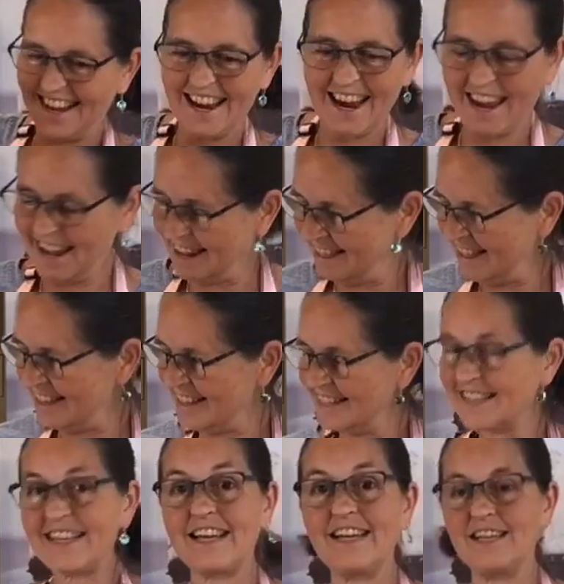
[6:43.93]
And
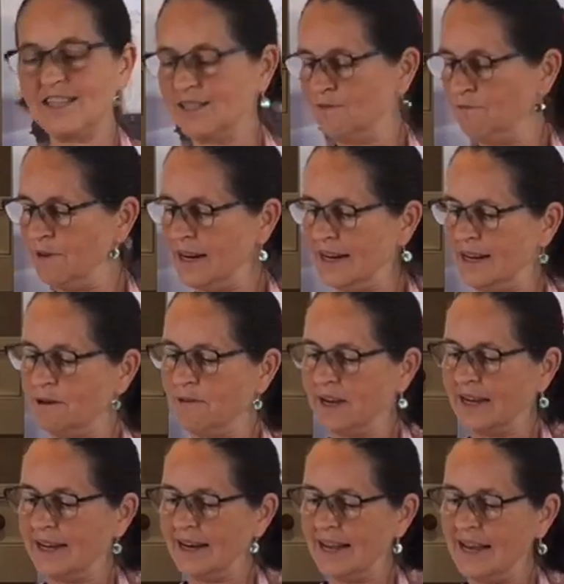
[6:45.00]
this is really quick
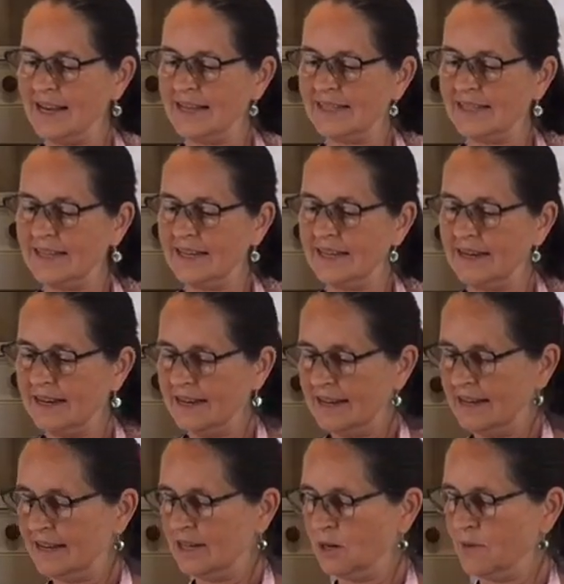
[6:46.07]
and easy,
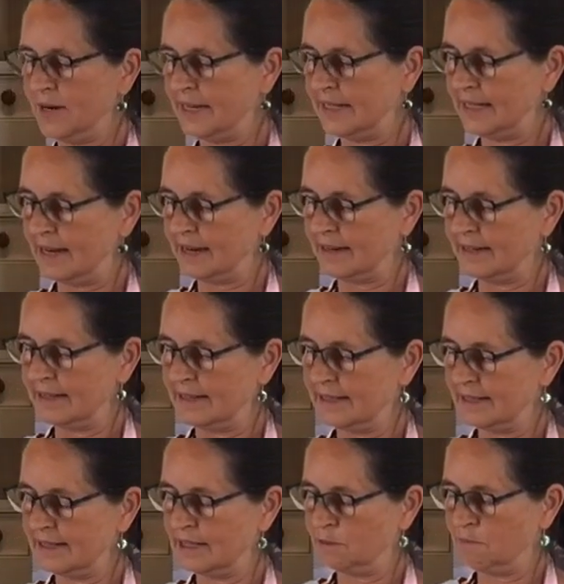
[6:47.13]
20 seconds,
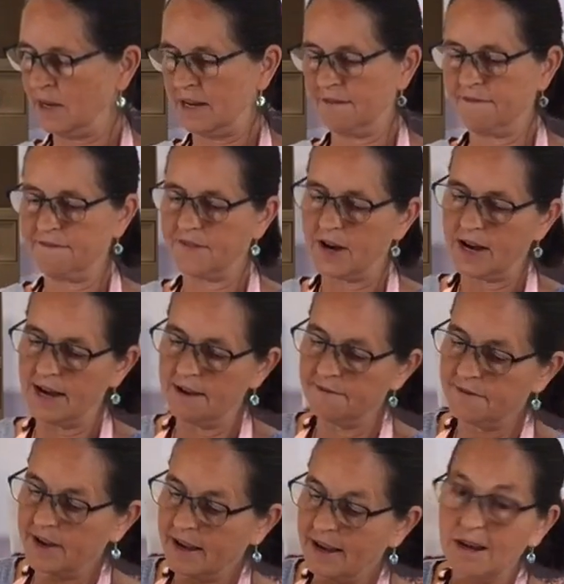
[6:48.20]
speed 5,
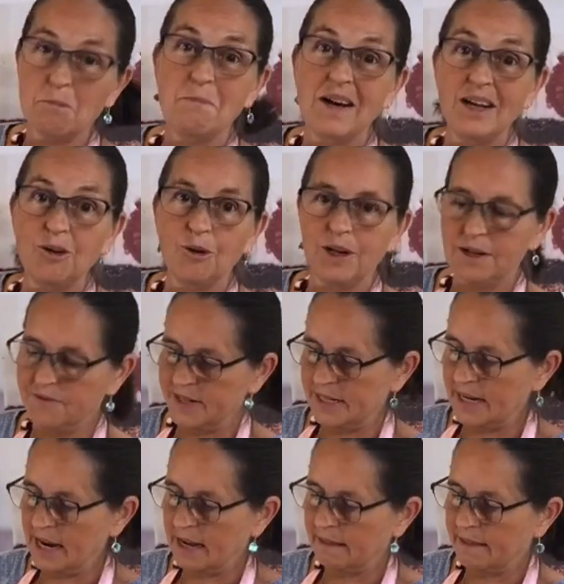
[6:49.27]
and it might not even
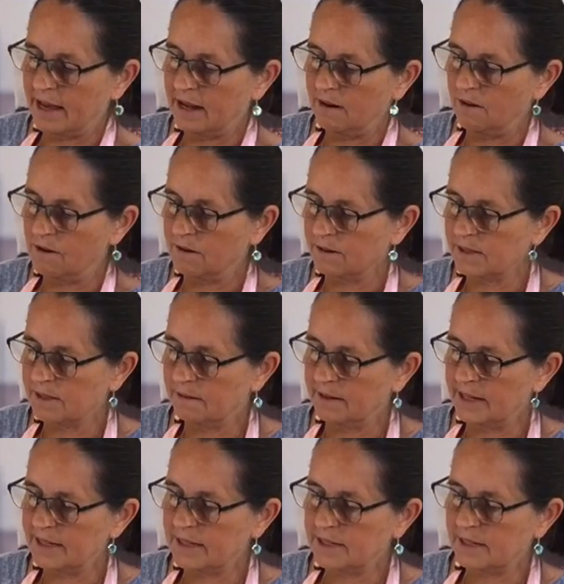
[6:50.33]
take that long. So
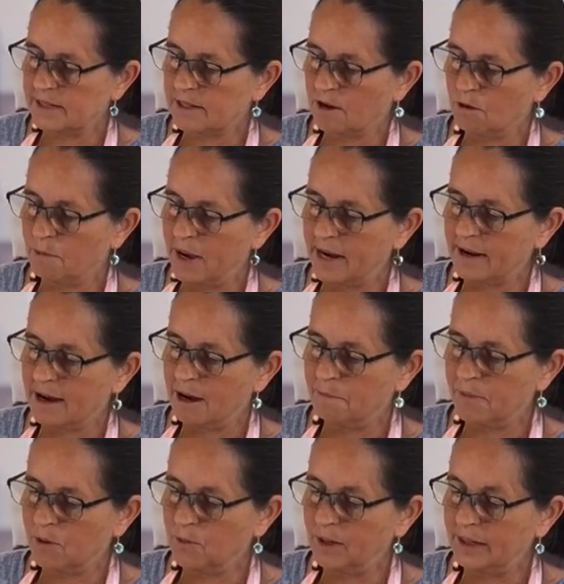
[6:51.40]
let's just go back up.
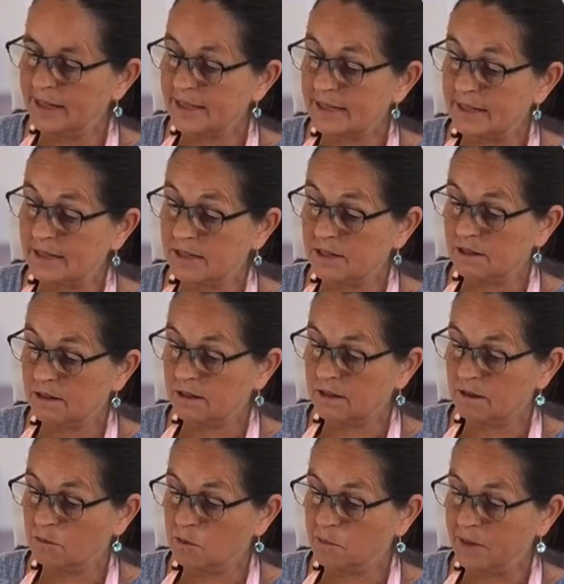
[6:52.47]
We'll listen to the
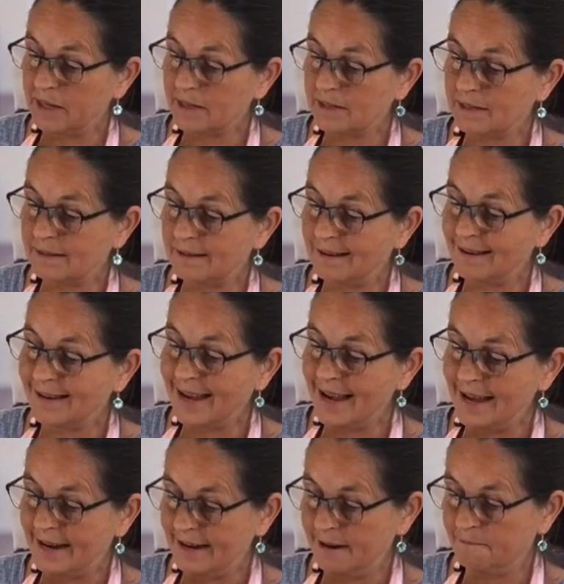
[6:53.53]
Thermomix
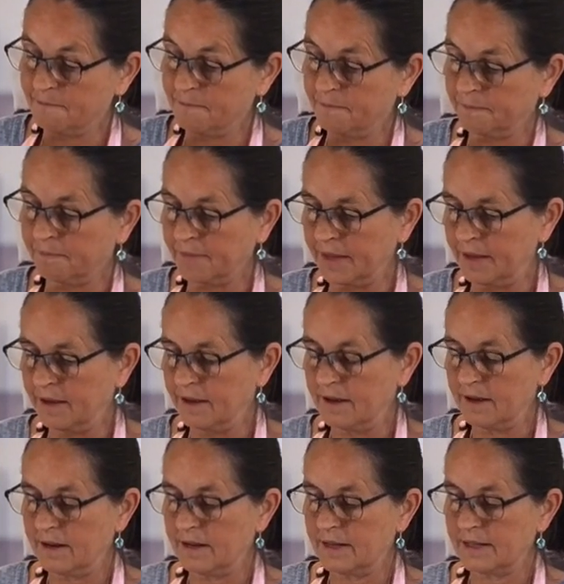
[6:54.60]
again.
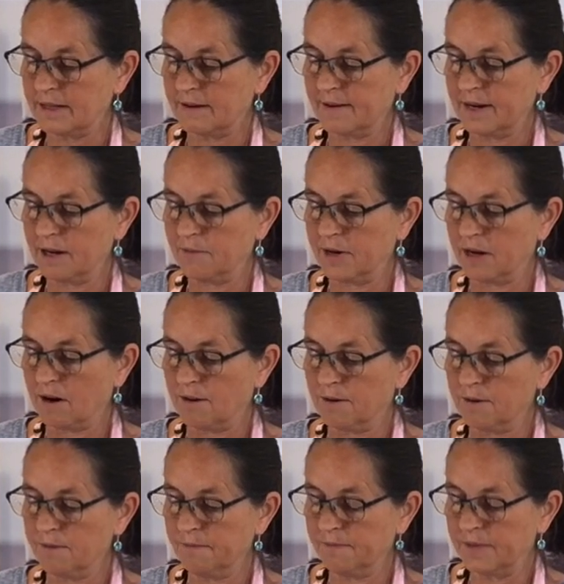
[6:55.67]
So here we
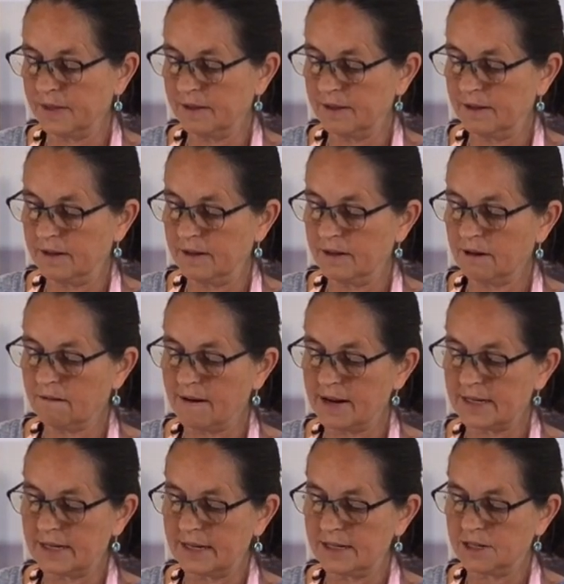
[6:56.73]
go,
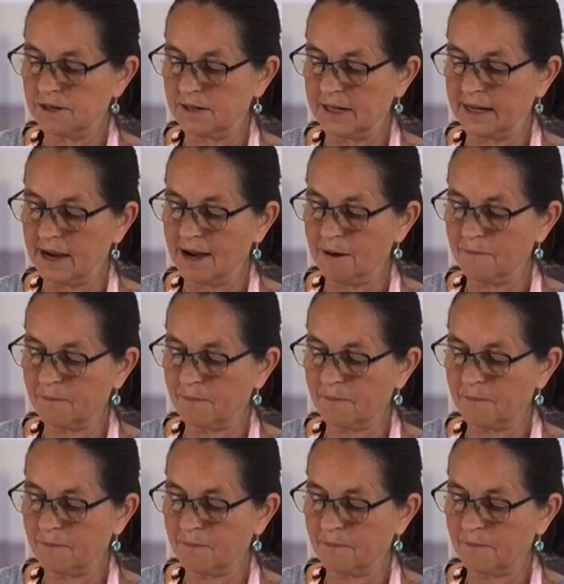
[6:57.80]
gradually turning up.